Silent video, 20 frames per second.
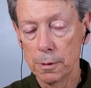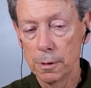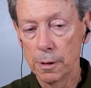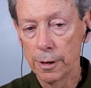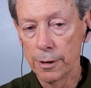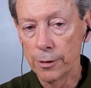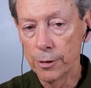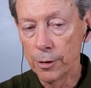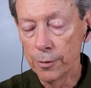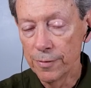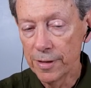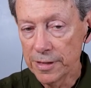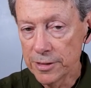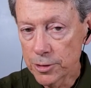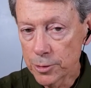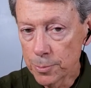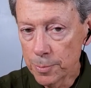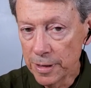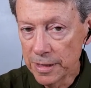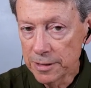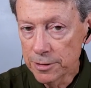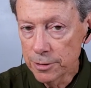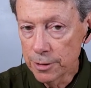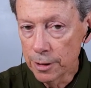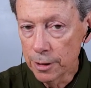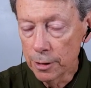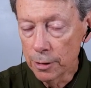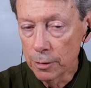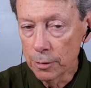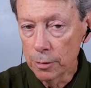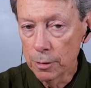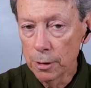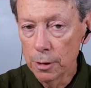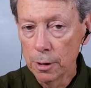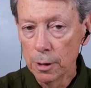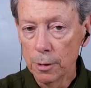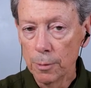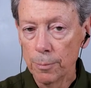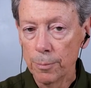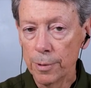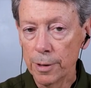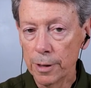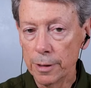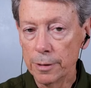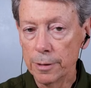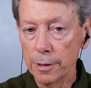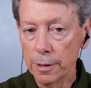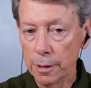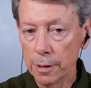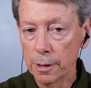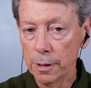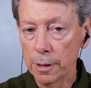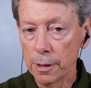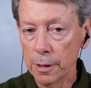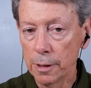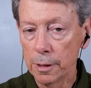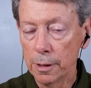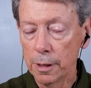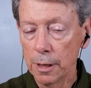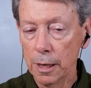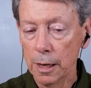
I don't know if that speaks to you, but yeah.